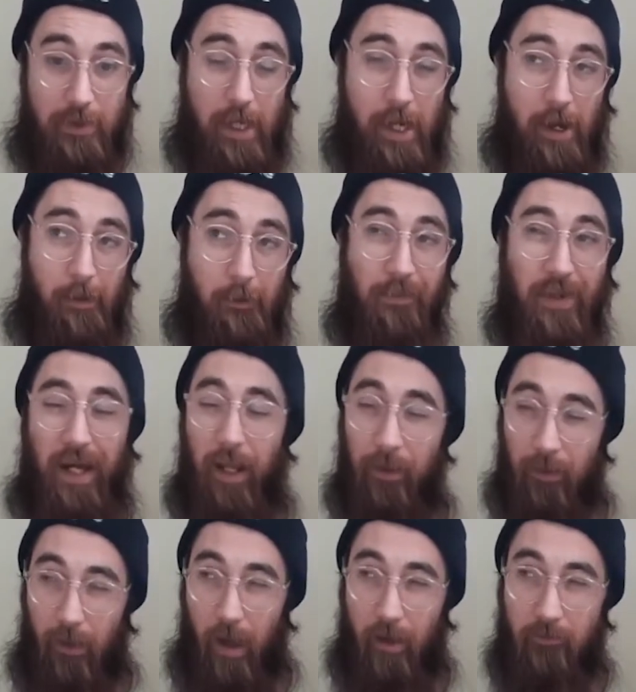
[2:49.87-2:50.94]
A
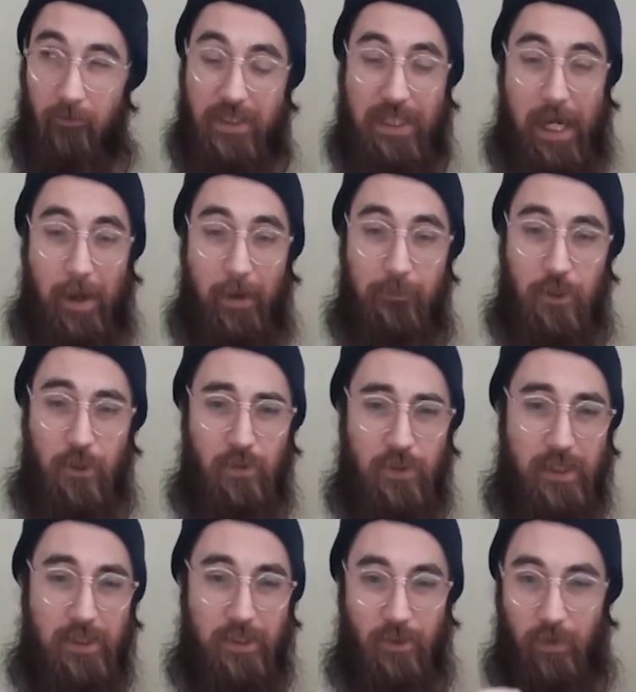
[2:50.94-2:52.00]
lot of DMs use this